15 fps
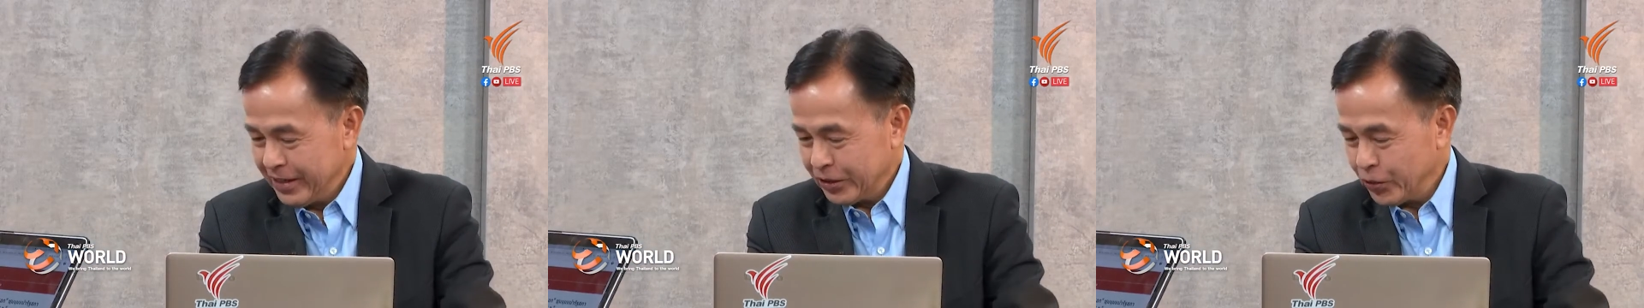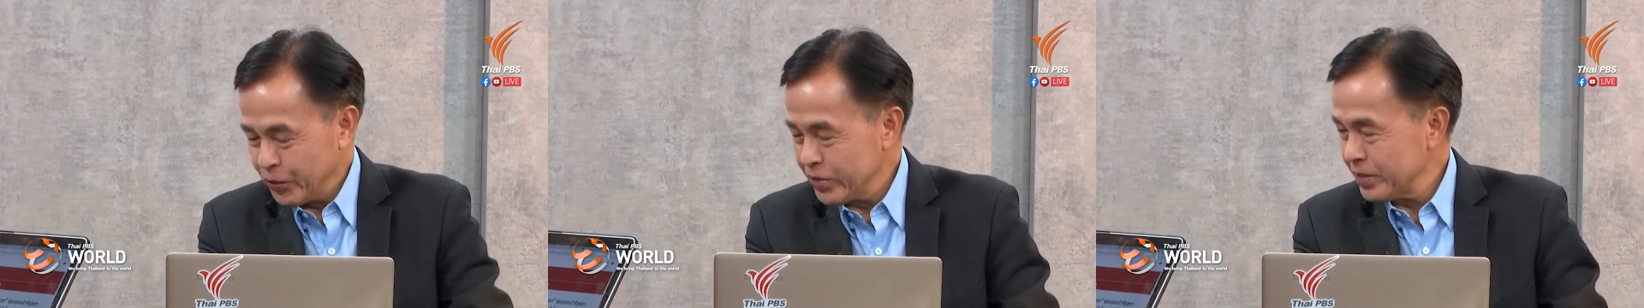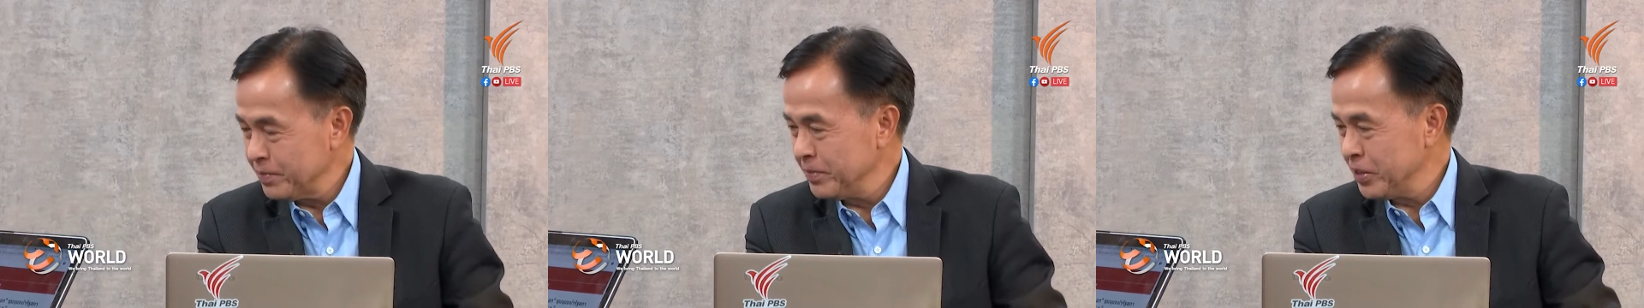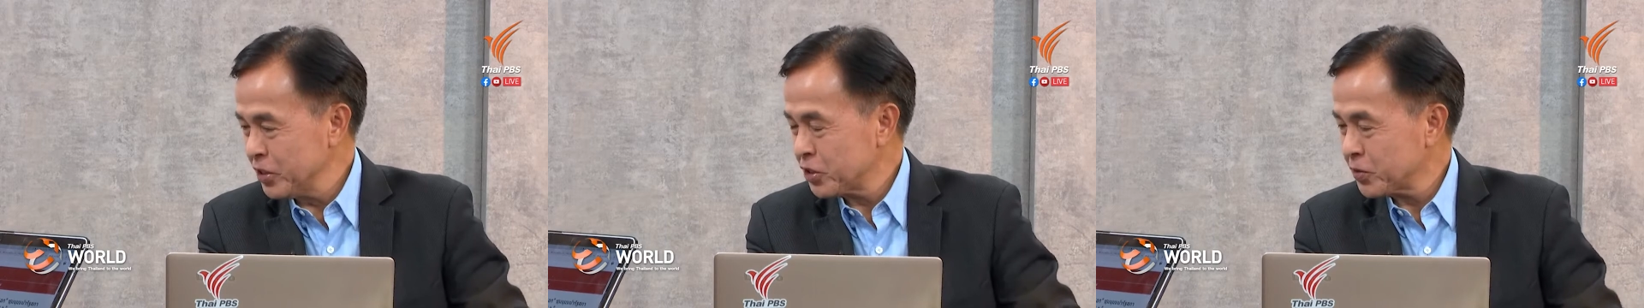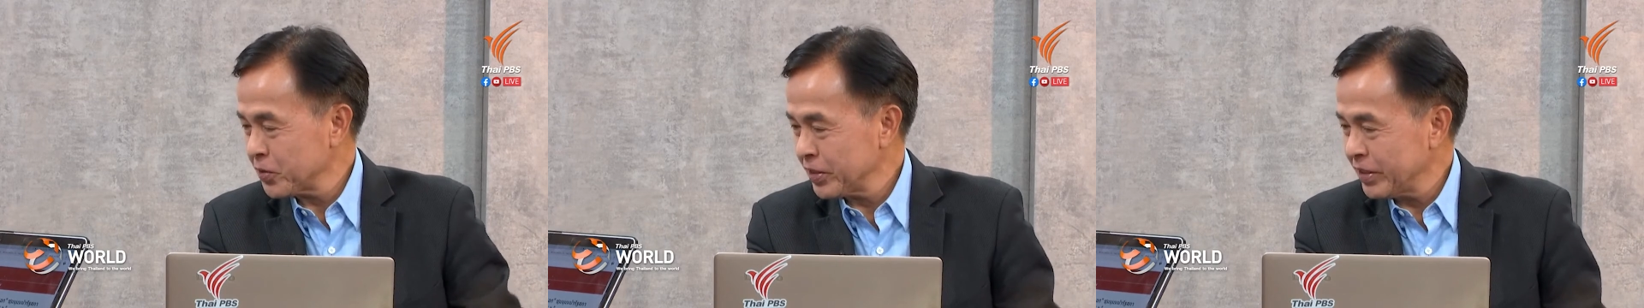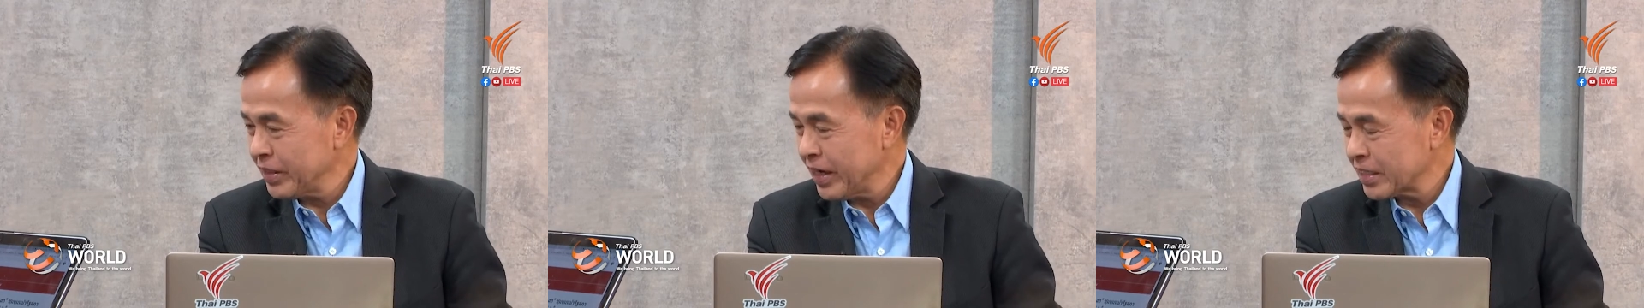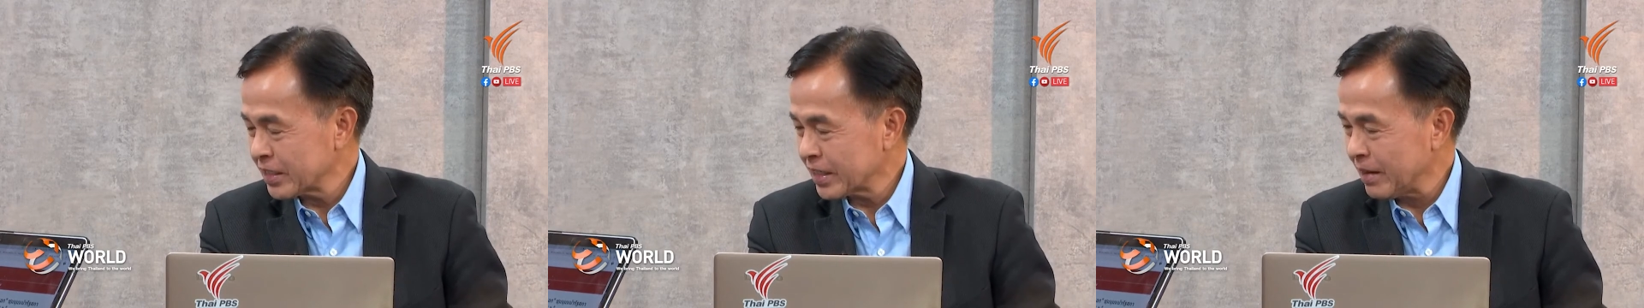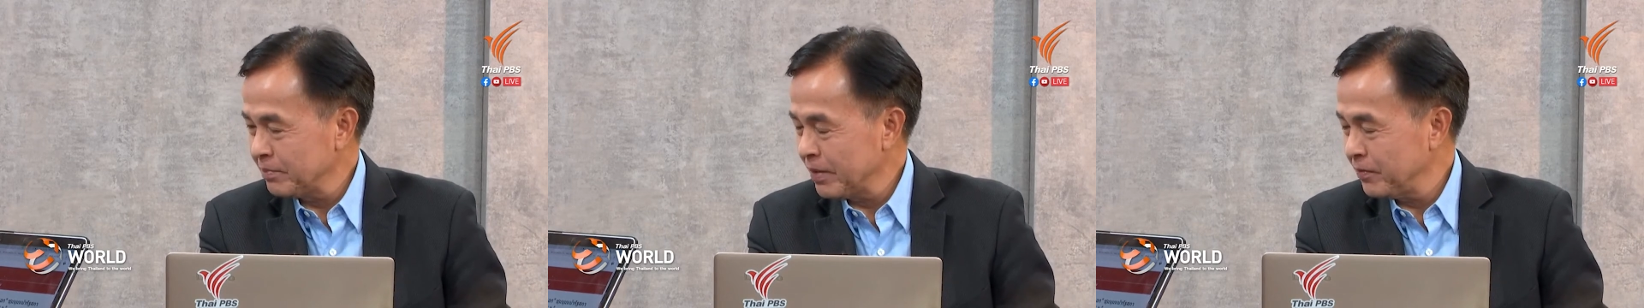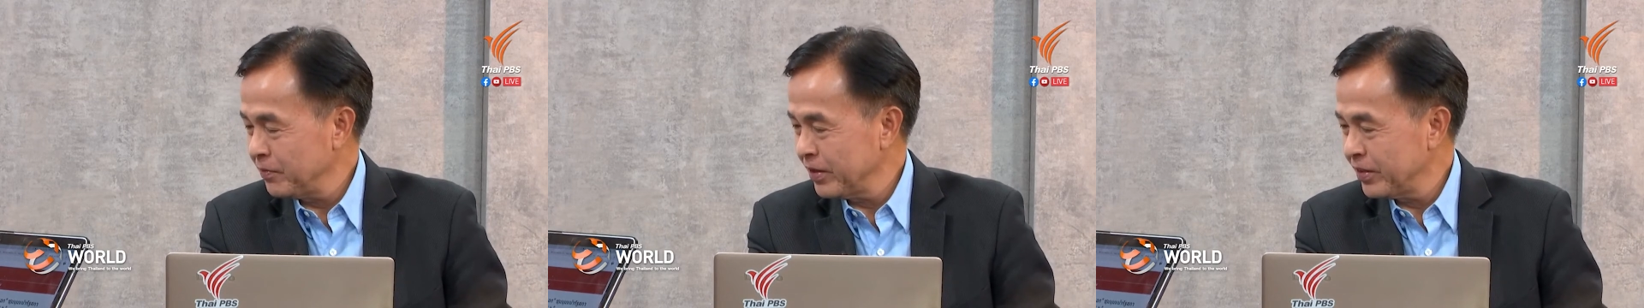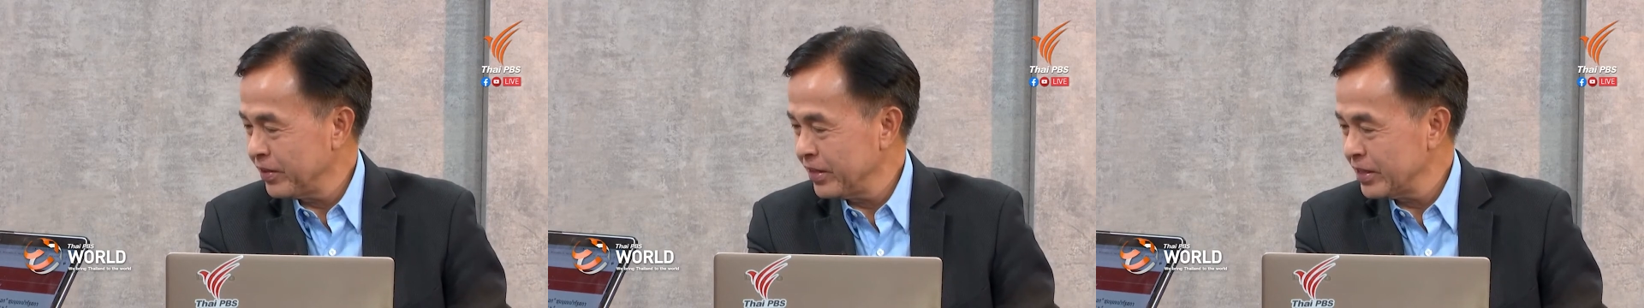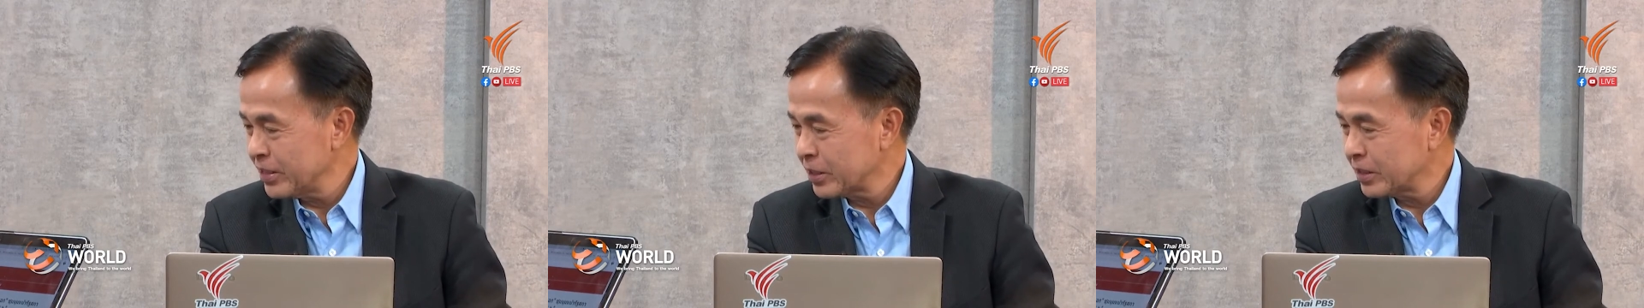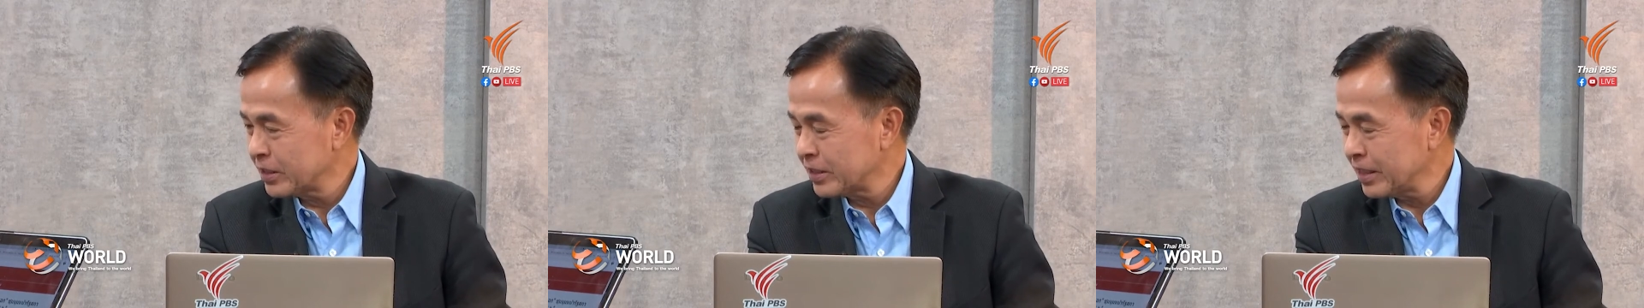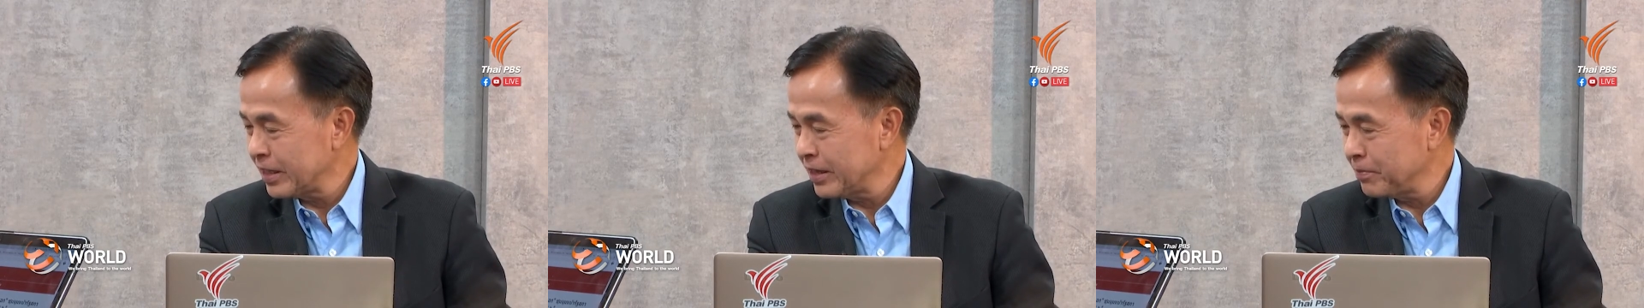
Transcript: tourism ministry has come up with this